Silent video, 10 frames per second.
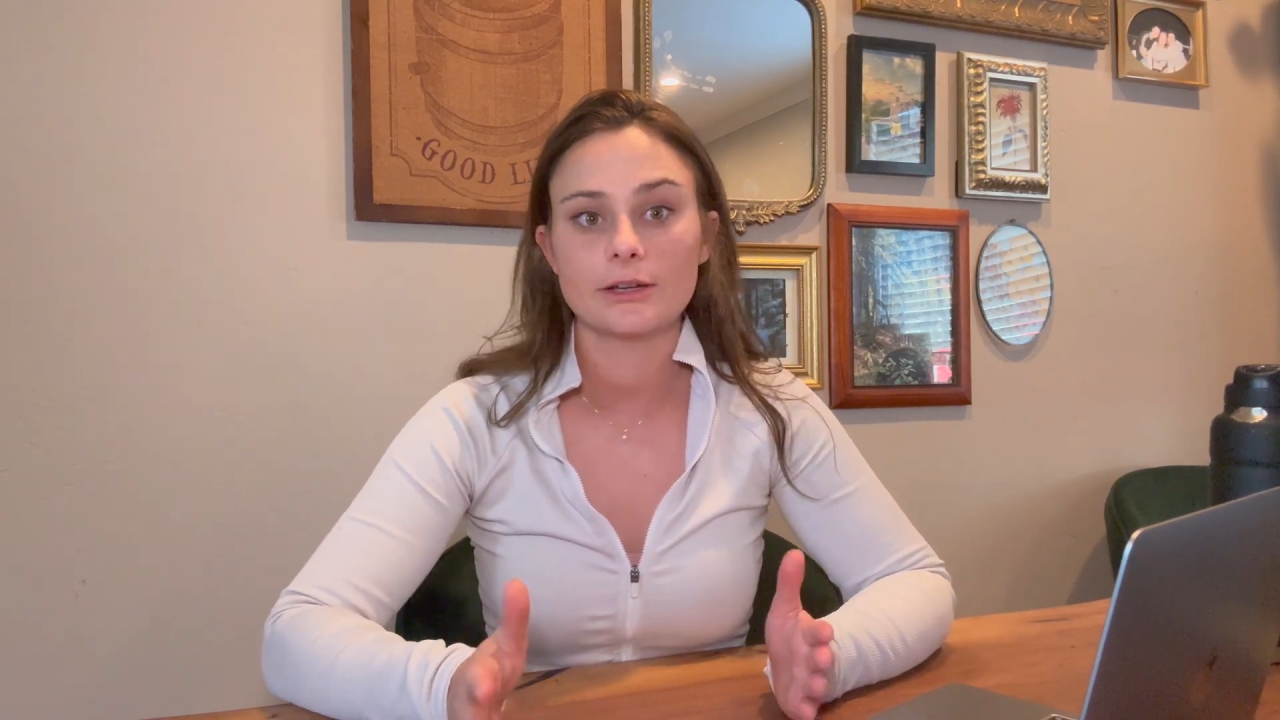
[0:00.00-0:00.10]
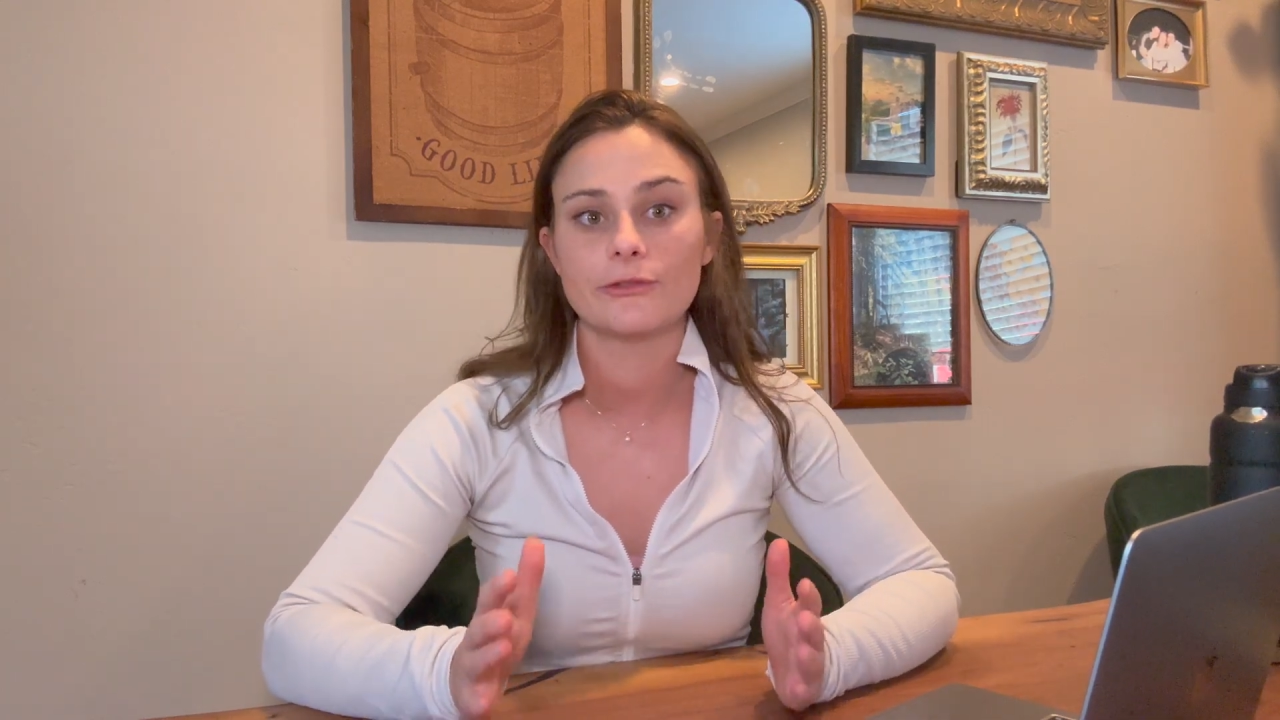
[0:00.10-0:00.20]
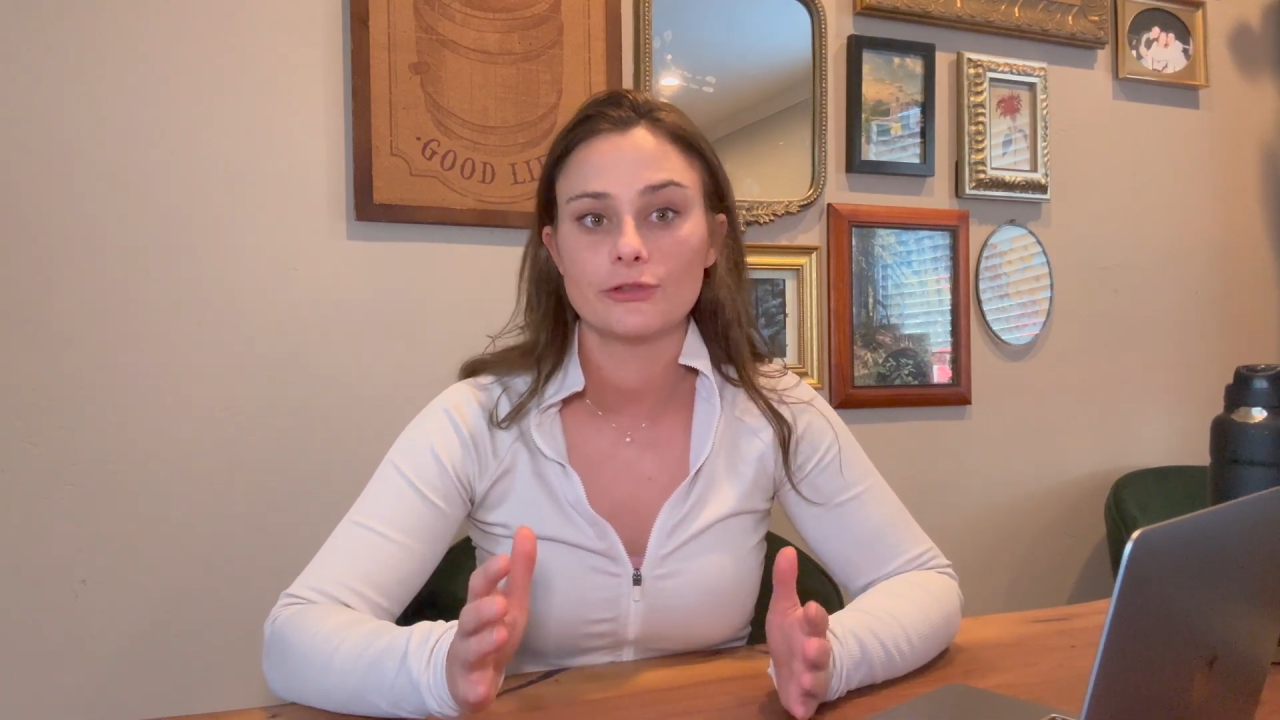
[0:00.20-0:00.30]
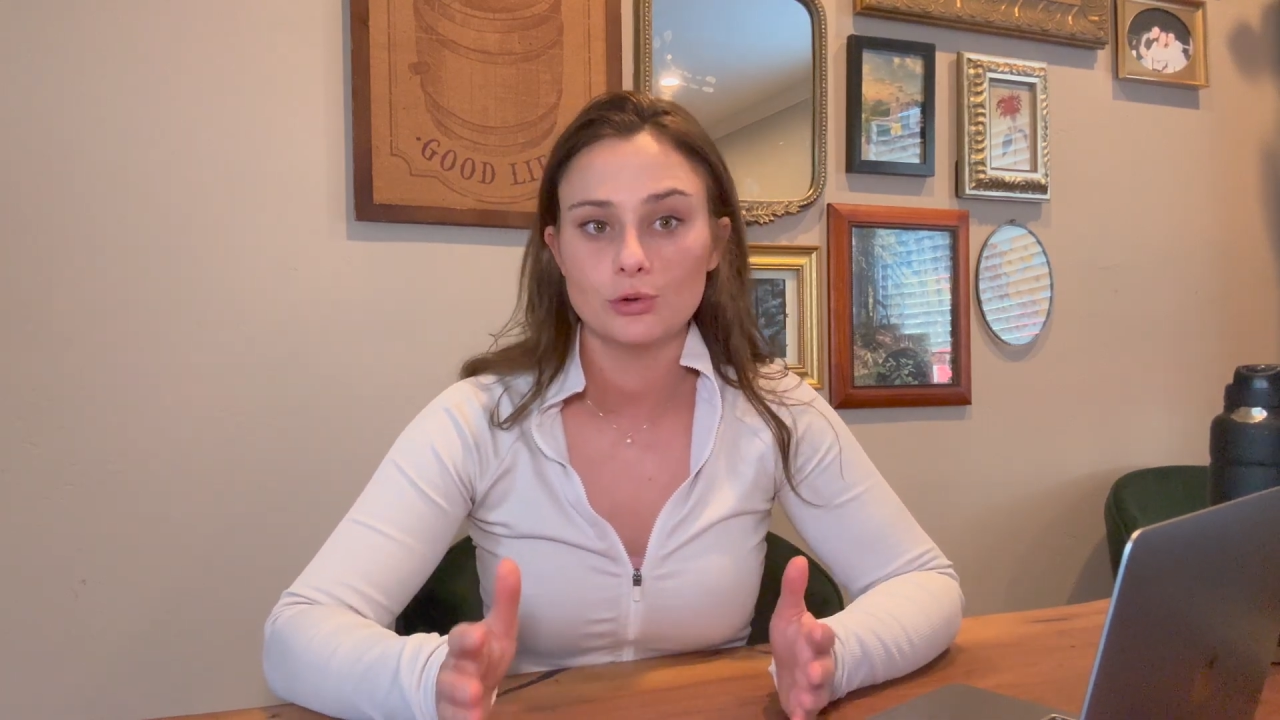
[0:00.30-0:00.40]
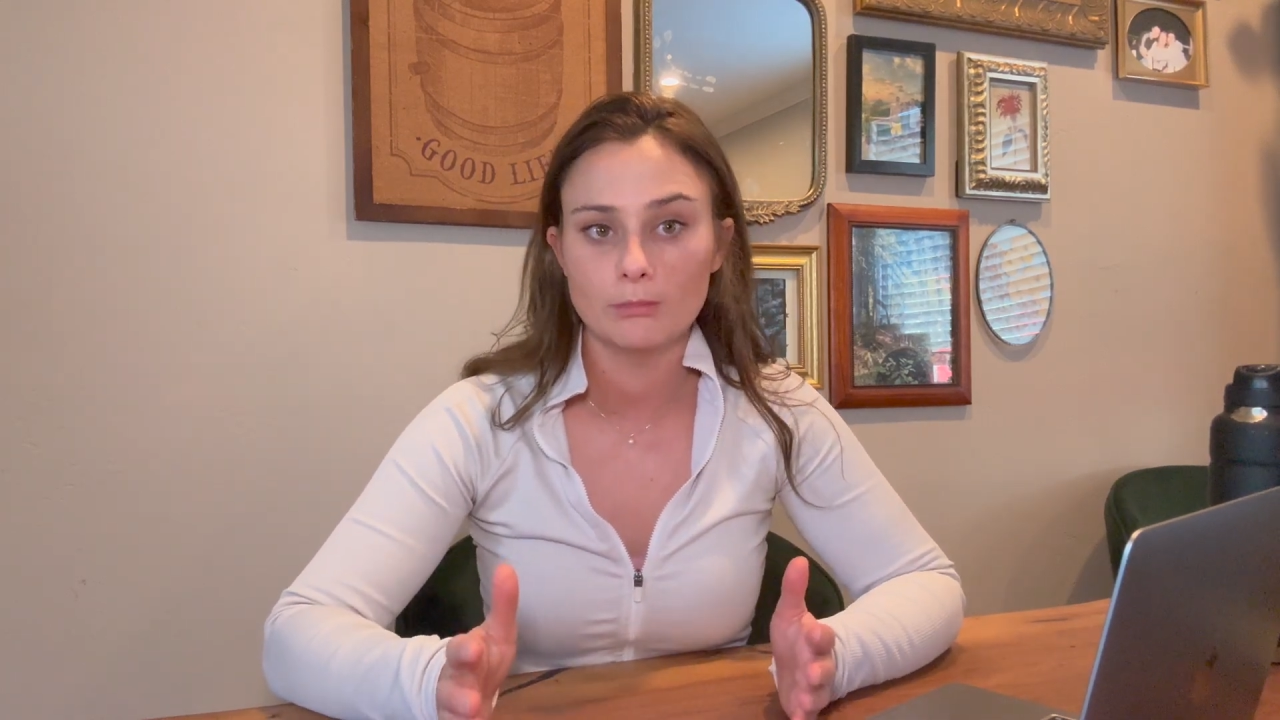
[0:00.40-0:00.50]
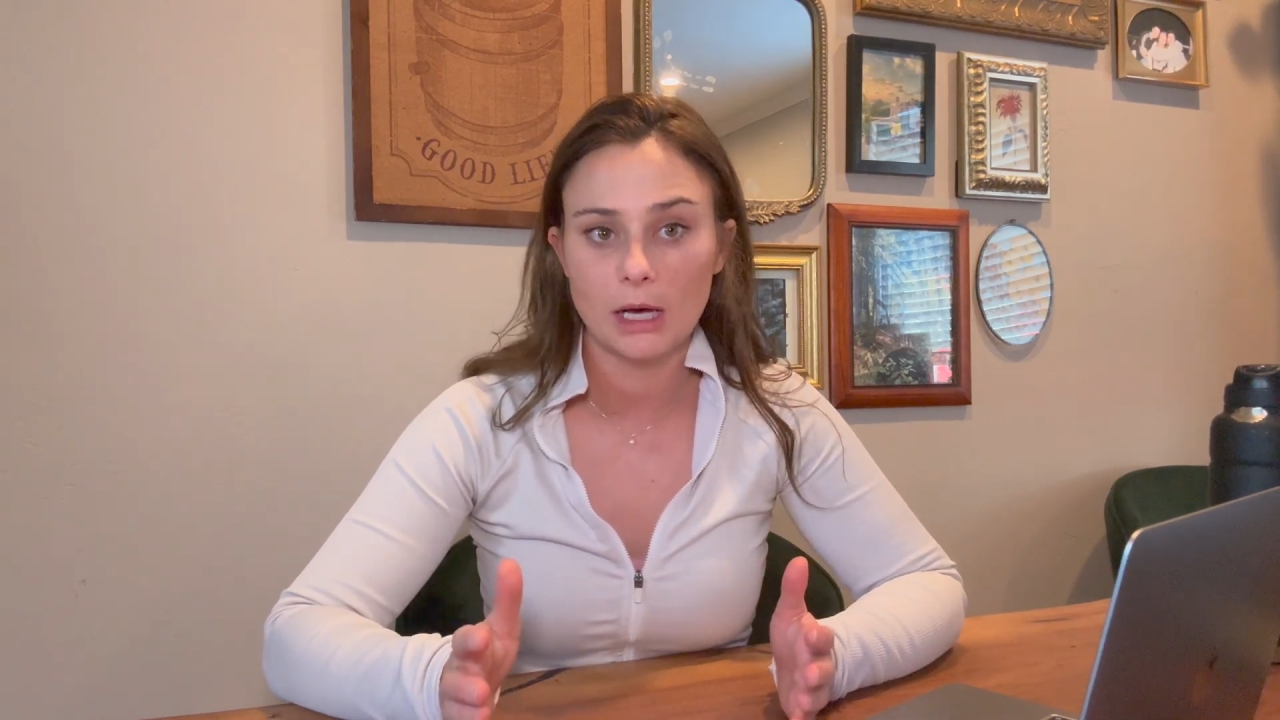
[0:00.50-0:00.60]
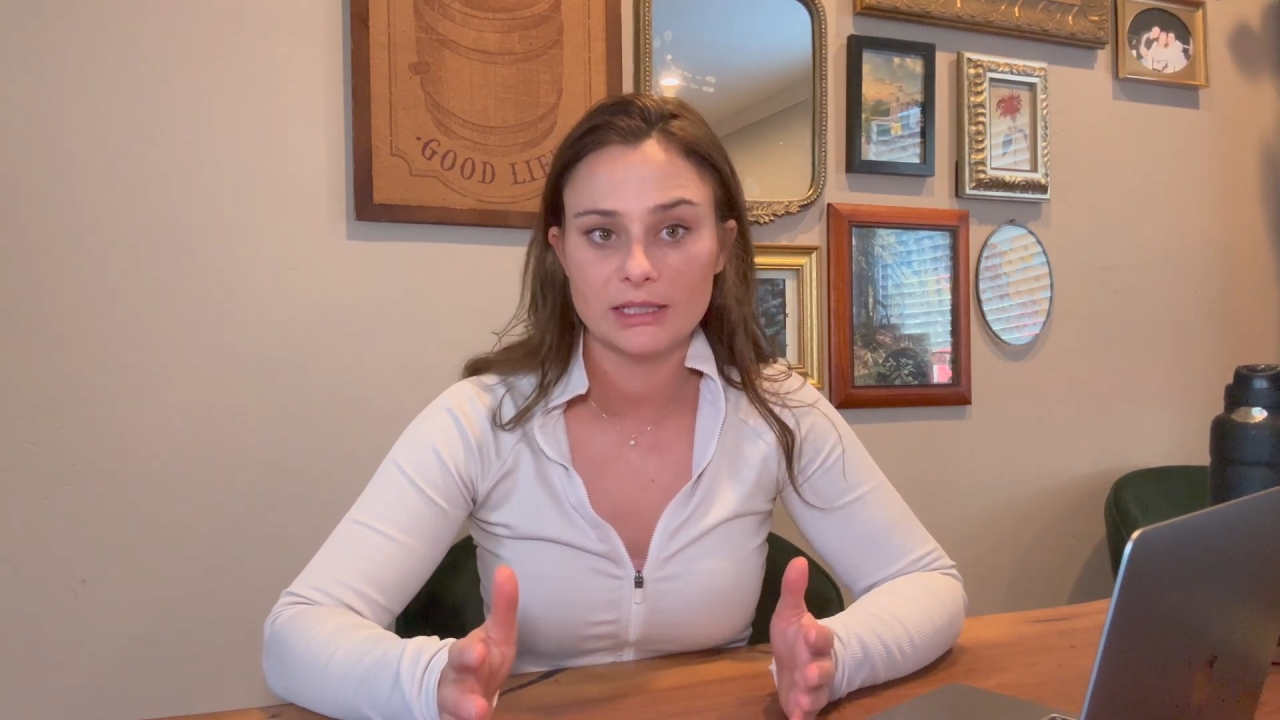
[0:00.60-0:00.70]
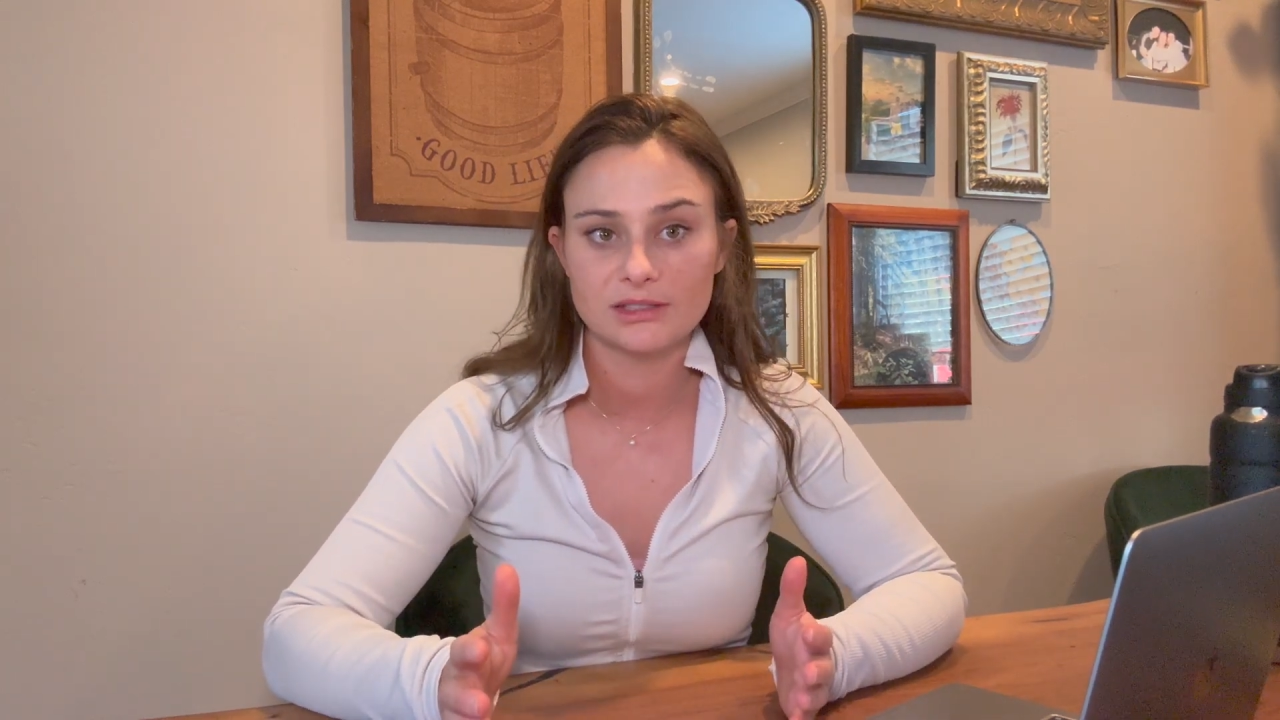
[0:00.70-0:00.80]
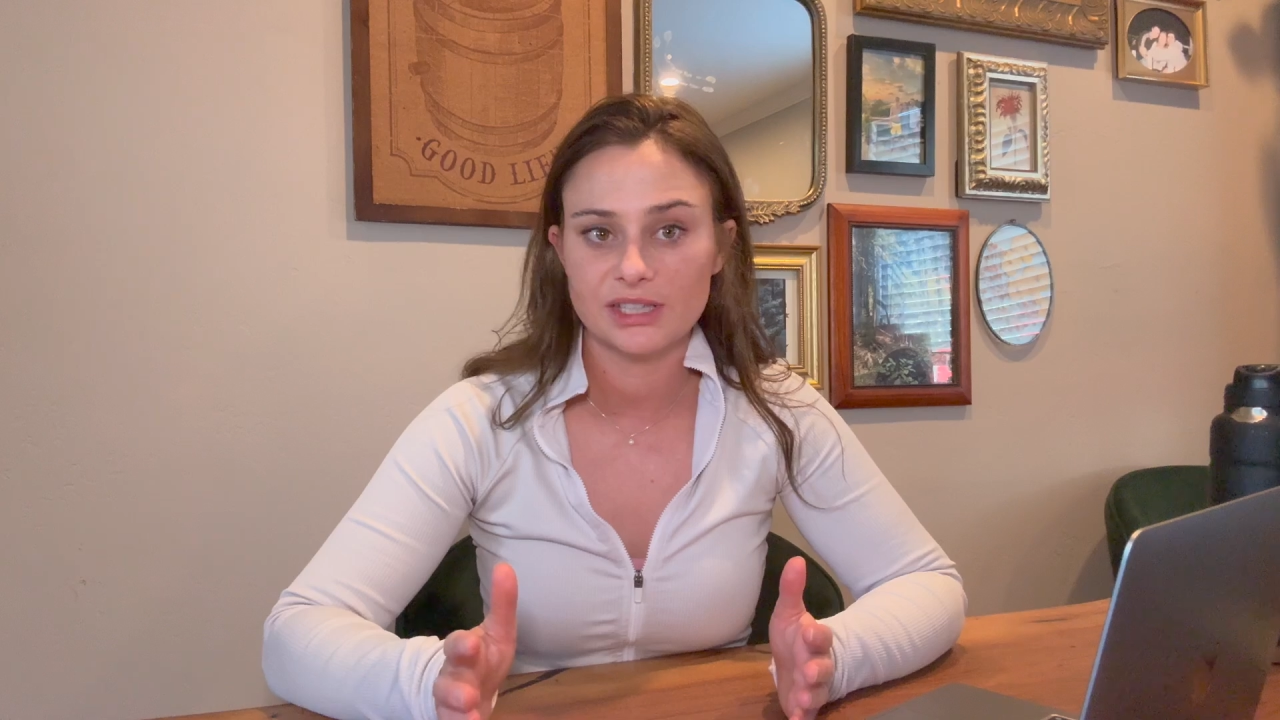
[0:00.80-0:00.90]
a few months,